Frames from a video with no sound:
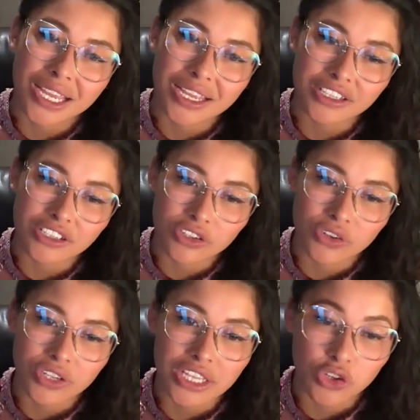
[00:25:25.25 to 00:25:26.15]

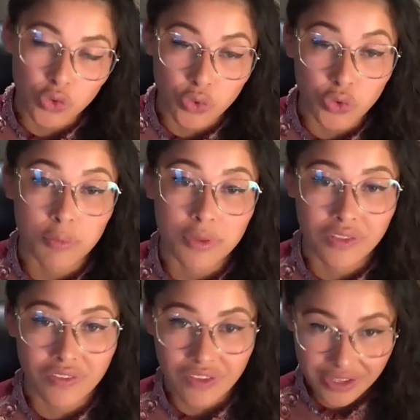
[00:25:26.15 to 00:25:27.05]
in the group
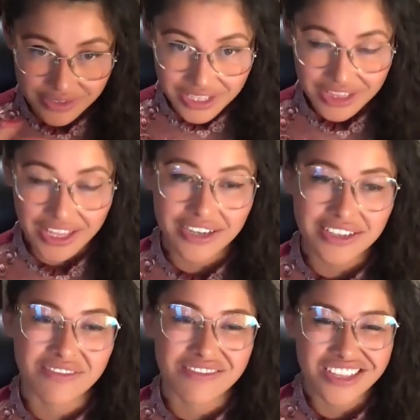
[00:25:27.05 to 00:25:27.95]
and as a collective.